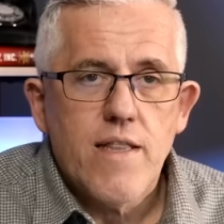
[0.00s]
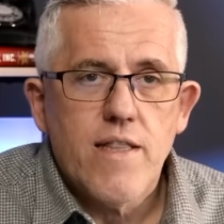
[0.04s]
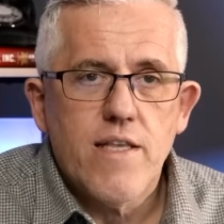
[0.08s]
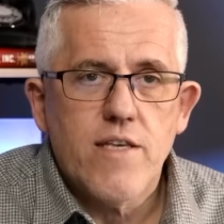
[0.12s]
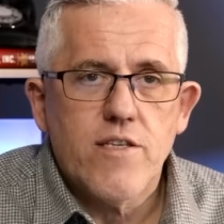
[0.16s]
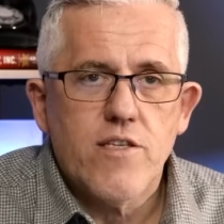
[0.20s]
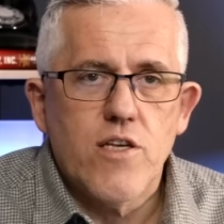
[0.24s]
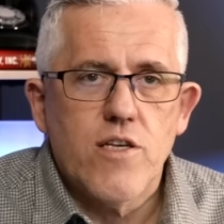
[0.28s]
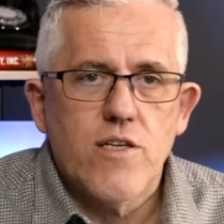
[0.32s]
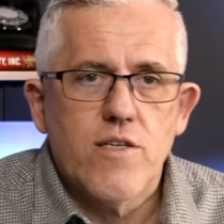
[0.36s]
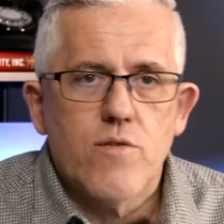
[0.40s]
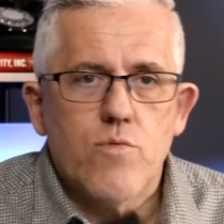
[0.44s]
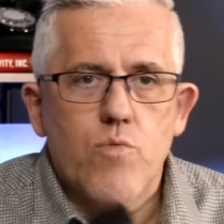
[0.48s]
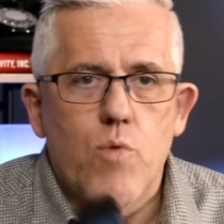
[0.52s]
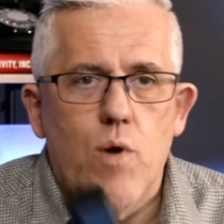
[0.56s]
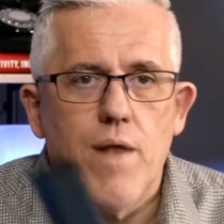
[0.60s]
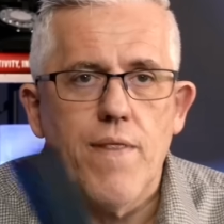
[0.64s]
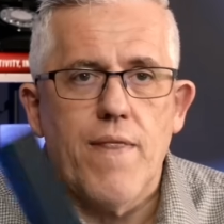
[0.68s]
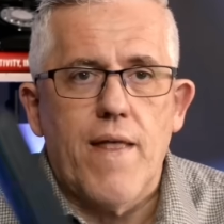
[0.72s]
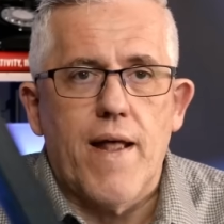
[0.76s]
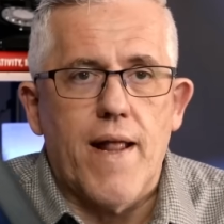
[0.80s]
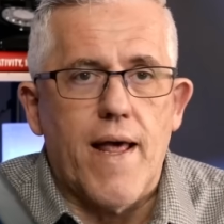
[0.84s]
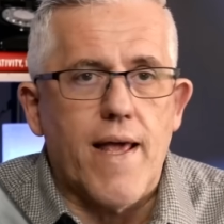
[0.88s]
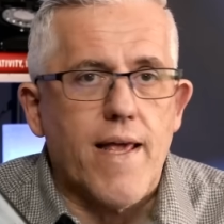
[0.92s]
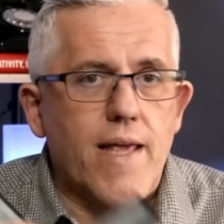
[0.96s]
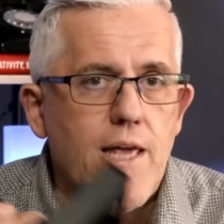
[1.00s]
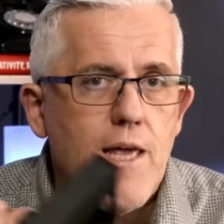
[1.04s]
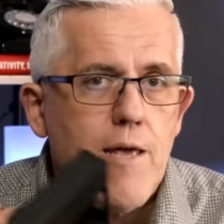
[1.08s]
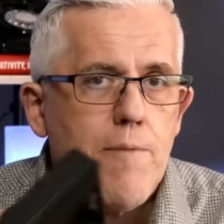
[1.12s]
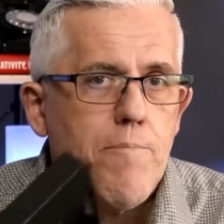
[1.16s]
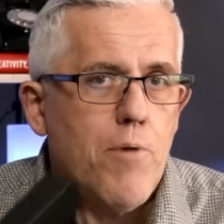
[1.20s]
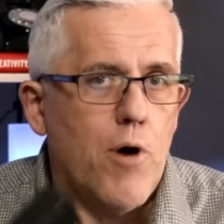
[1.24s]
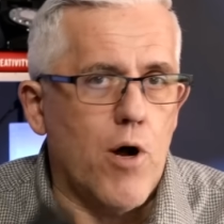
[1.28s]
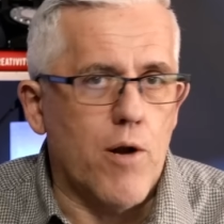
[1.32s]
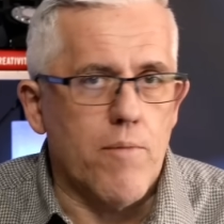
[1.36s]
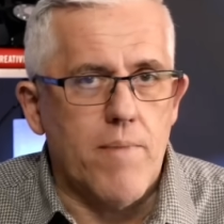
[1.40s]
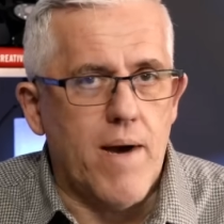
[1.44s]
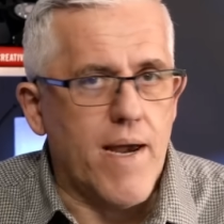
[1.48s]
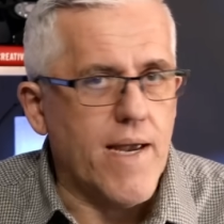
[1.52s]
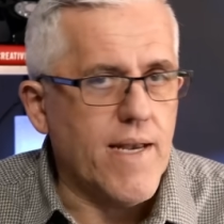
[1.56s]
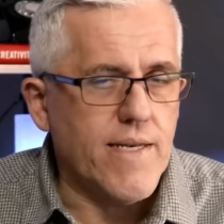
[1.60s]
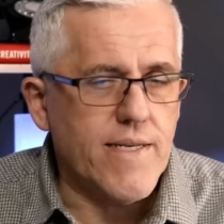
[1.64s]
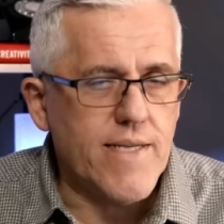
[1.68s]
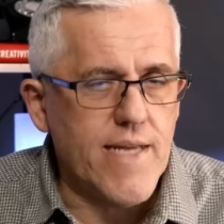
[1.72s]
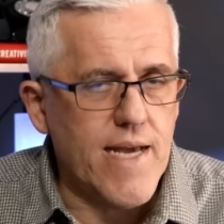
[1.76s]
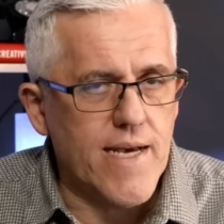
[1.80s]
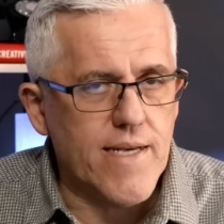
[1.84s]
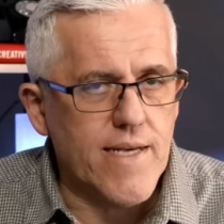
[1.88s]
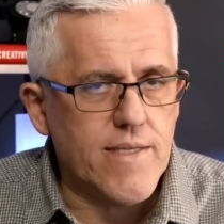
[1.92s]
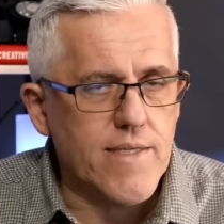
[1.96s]
This is one that I keep on my
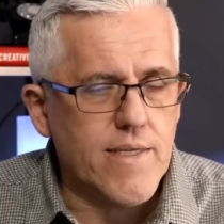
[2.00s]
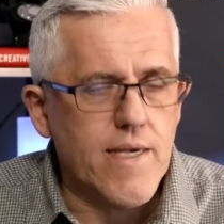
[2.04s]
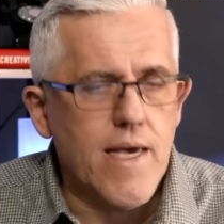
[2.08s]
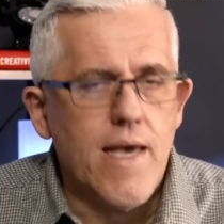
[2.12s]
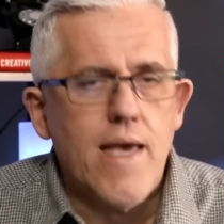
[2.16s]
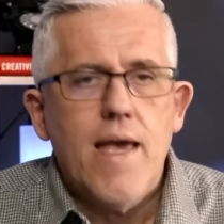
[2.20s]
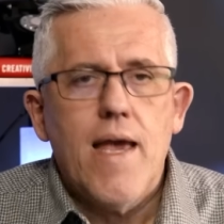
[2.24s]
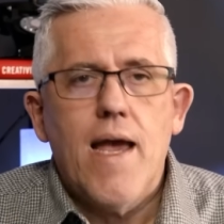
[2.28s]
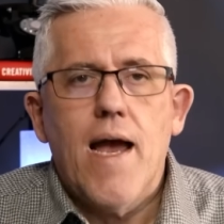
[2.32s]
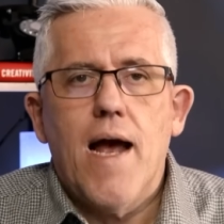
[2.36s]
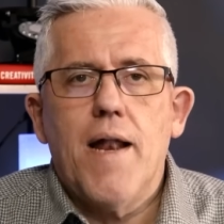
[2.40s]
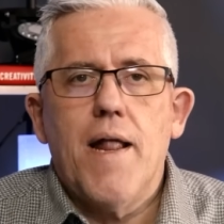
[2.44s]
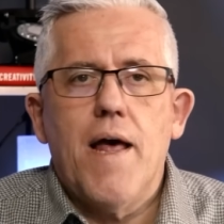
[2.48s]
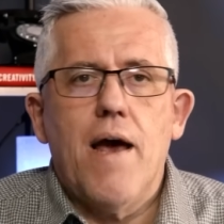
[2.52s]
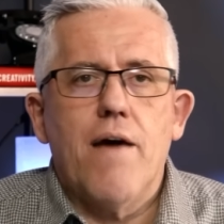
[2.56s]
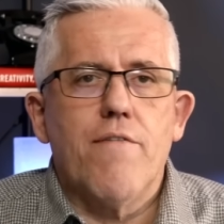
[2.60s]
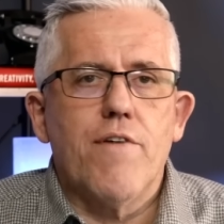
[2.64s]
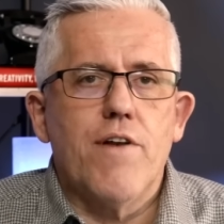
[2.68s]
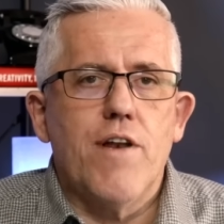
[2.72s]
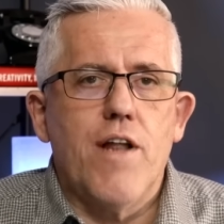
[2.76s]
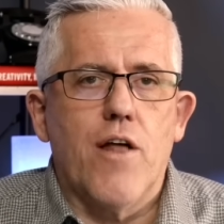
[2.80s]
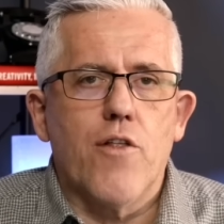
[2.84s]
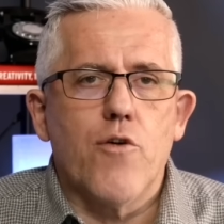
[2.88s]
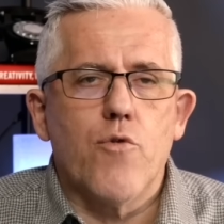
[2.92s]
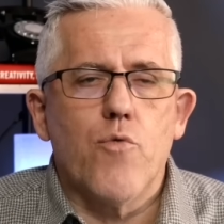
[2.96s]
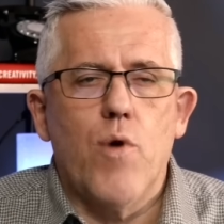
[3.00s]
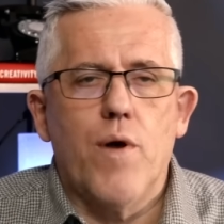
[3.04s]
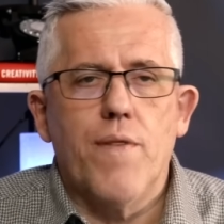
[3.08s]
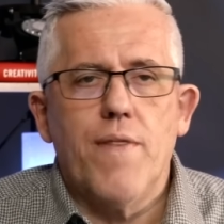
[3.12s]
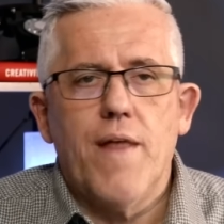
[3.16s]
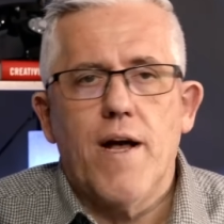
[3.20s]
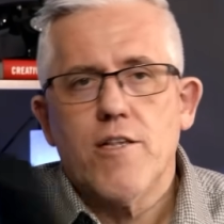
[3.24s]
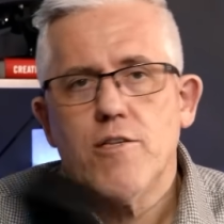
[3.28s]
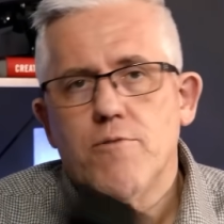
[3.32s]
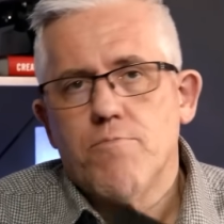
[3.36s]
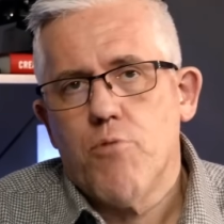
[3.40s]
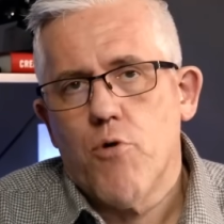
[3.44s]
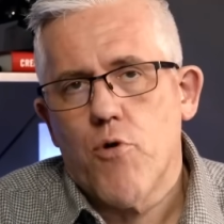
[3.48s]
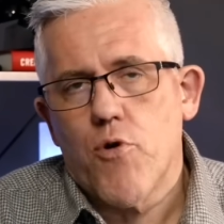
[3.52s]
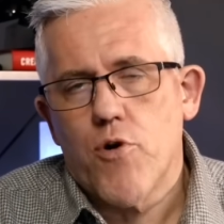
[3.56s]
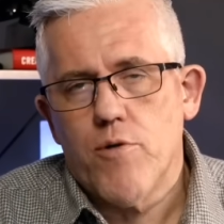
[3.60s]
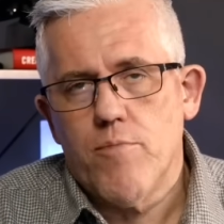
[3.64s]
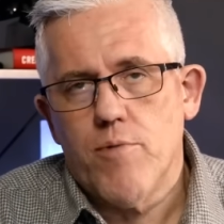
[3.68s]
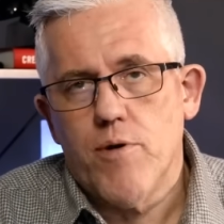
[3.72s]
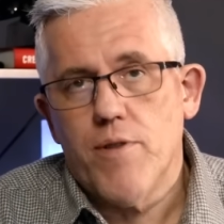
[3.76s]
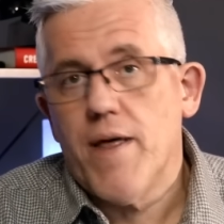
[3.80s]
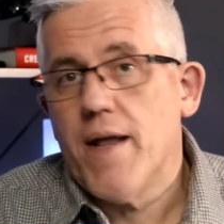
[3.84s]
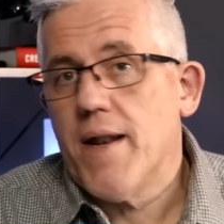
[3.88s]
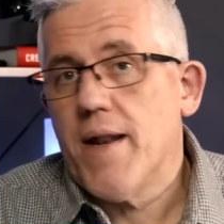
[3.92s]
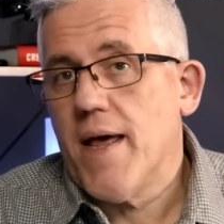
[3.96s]
desk and I have another one that's
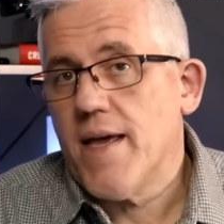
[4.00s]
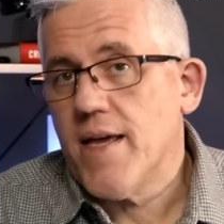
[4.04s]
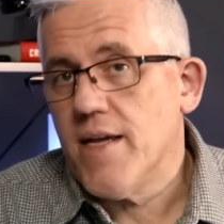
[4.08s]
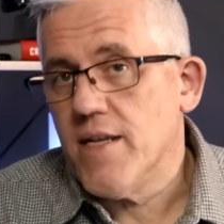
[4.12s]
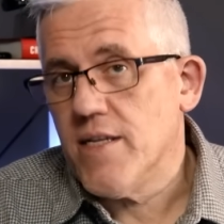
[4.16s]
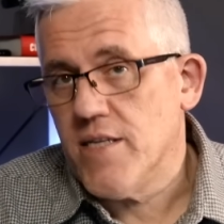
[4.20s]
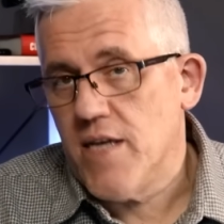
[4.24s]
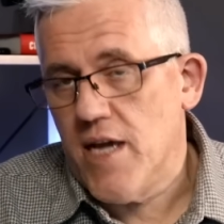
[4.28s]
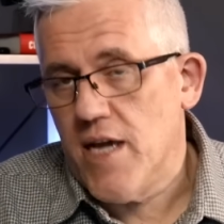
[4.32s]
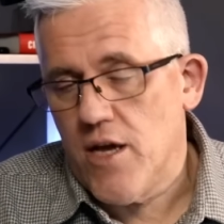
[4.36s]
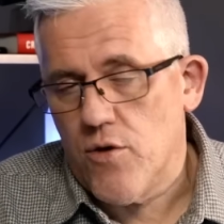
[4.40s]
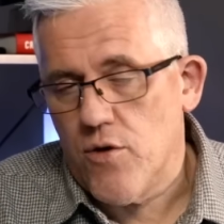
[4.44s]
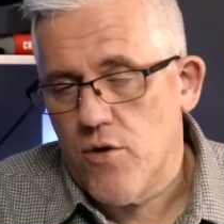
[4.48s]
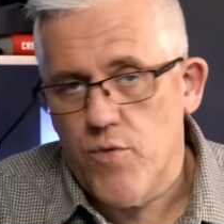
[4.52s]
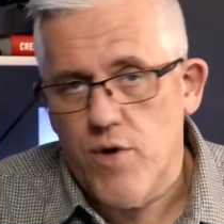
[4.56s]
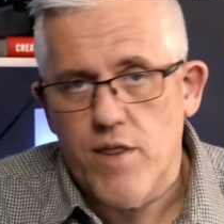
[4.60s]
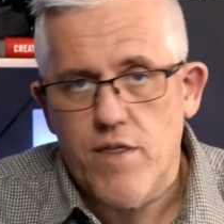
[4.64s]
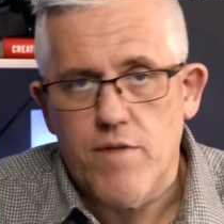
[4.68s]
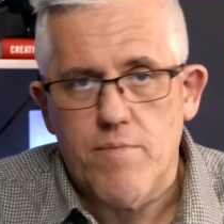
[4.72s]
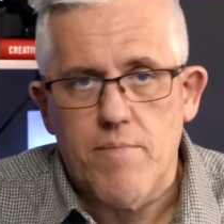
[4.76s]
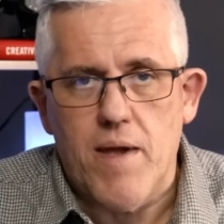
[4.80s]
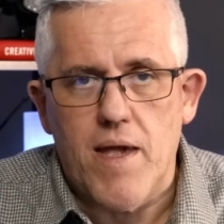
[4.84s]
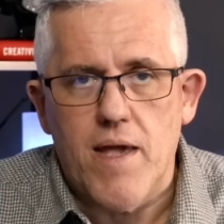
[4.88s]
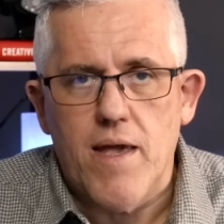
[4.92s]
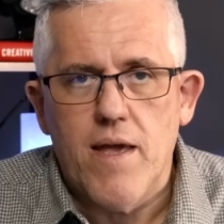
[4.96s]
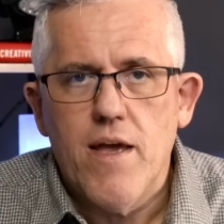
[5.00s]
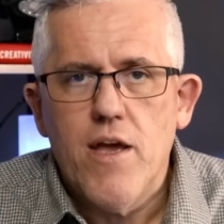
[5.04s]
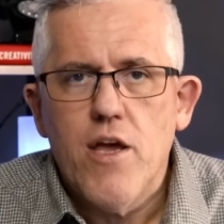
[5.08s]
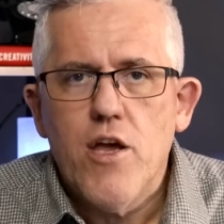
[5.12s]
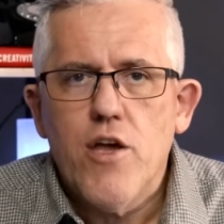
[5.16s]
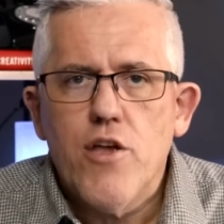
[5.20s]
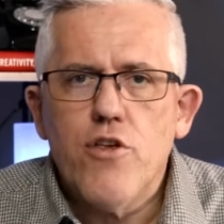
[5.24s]
portable that I can take with me.